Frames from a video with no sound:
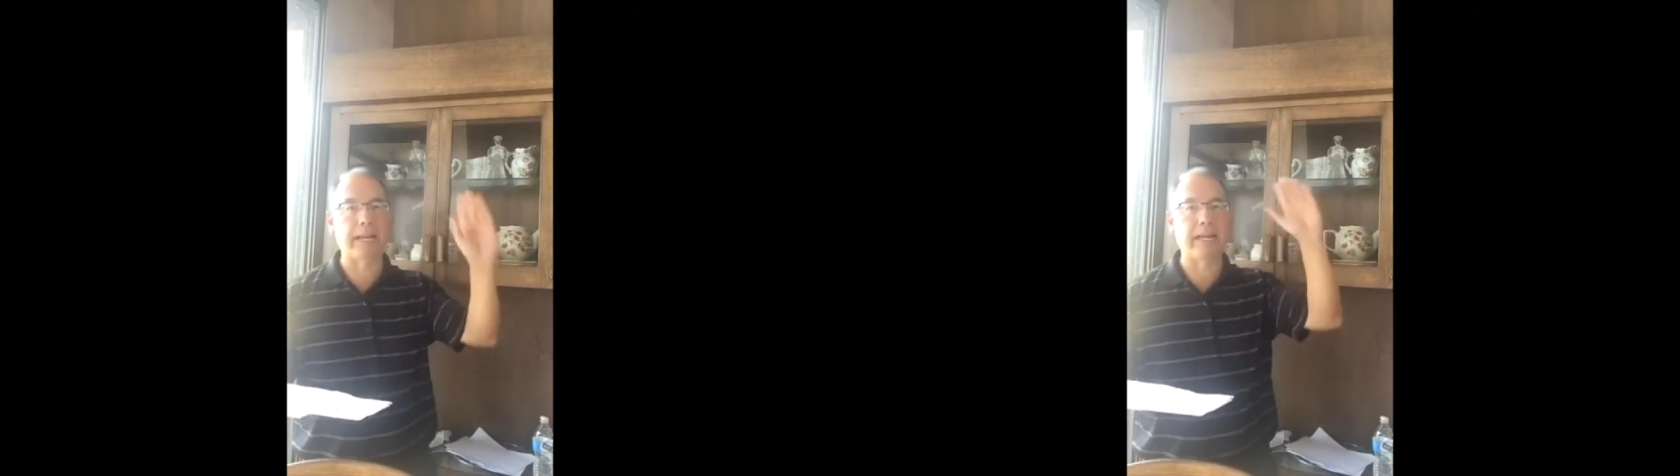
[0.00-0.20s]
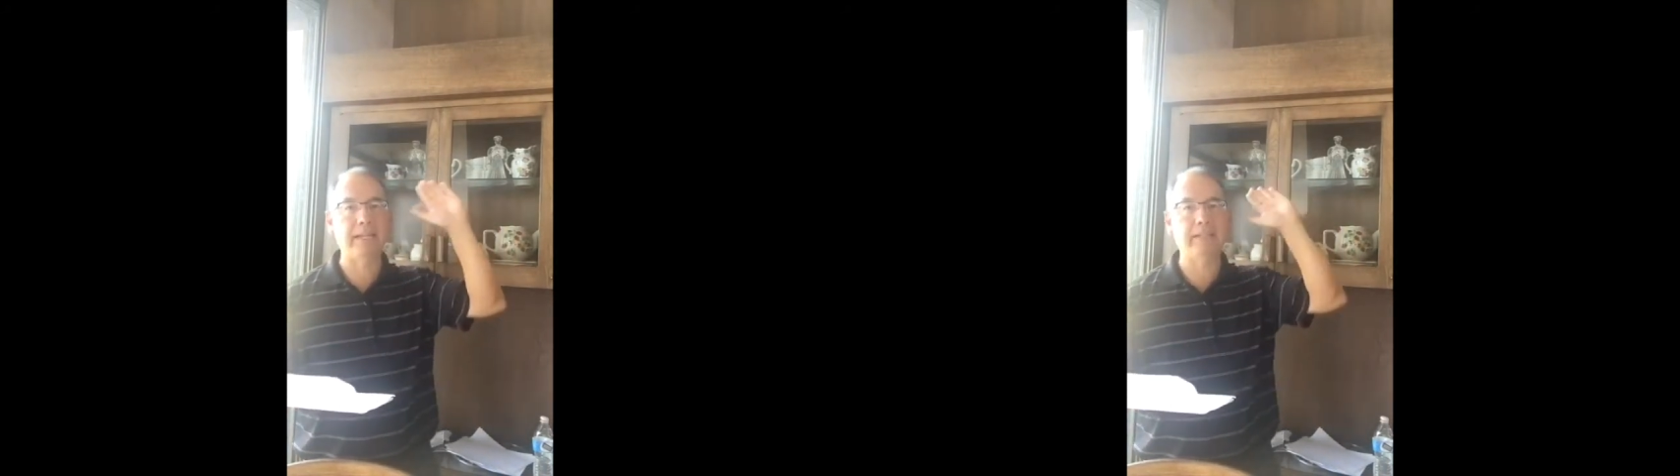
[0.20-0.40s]

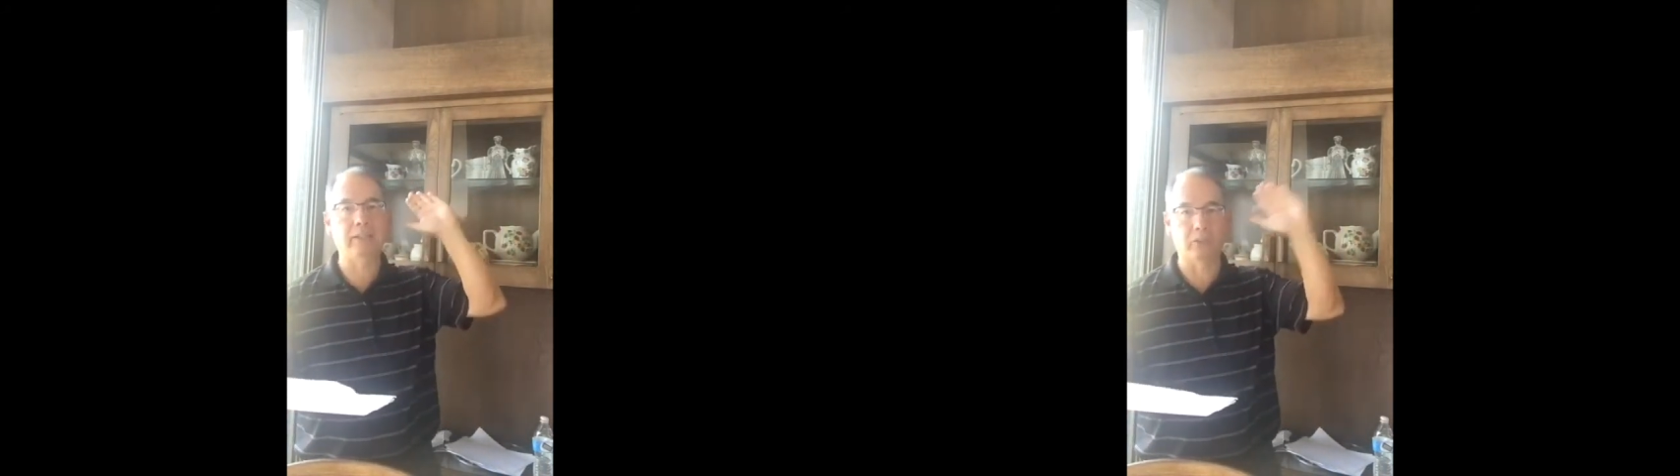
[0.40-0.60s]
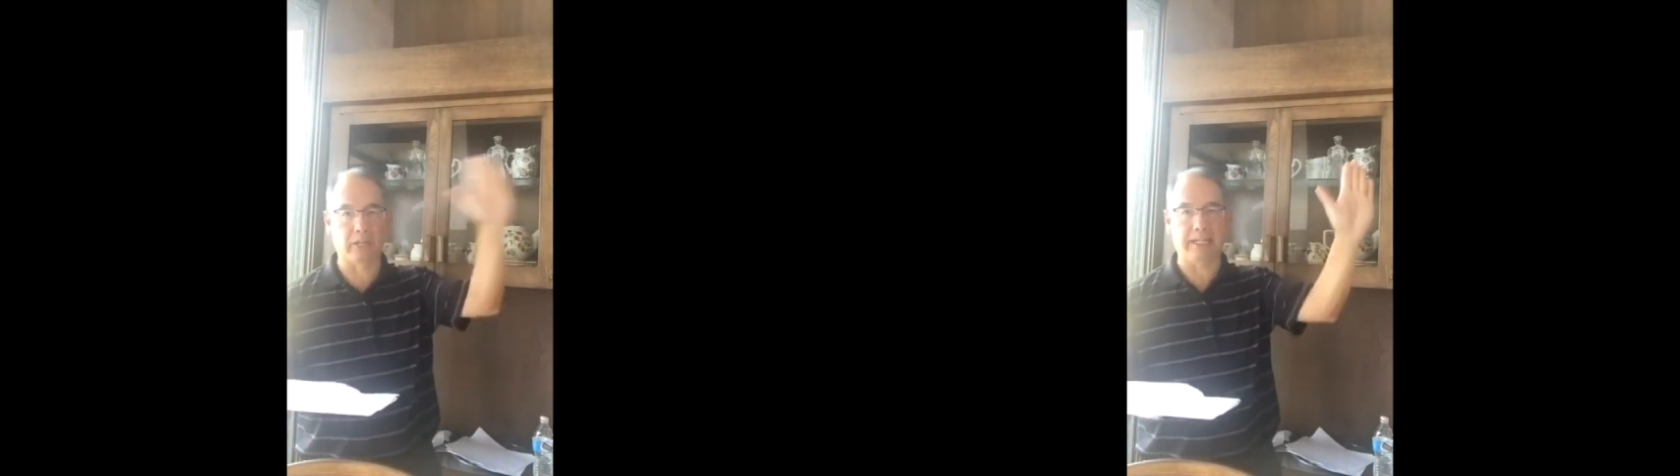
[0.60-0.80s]
and
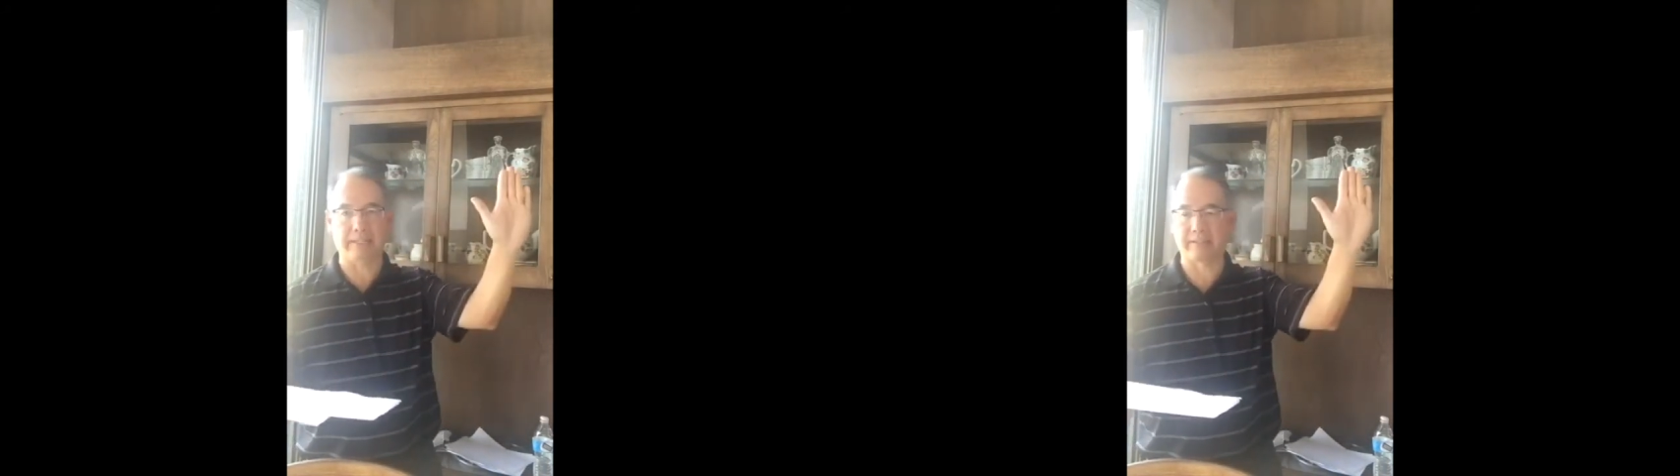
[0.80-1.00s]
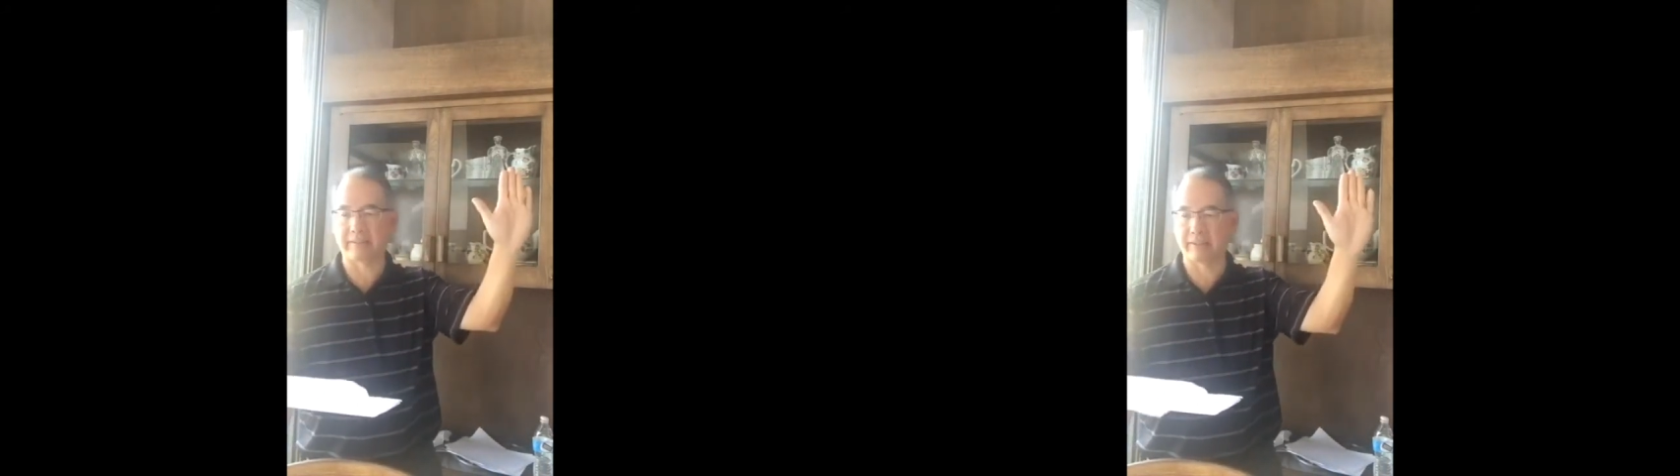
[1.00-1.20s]
grace.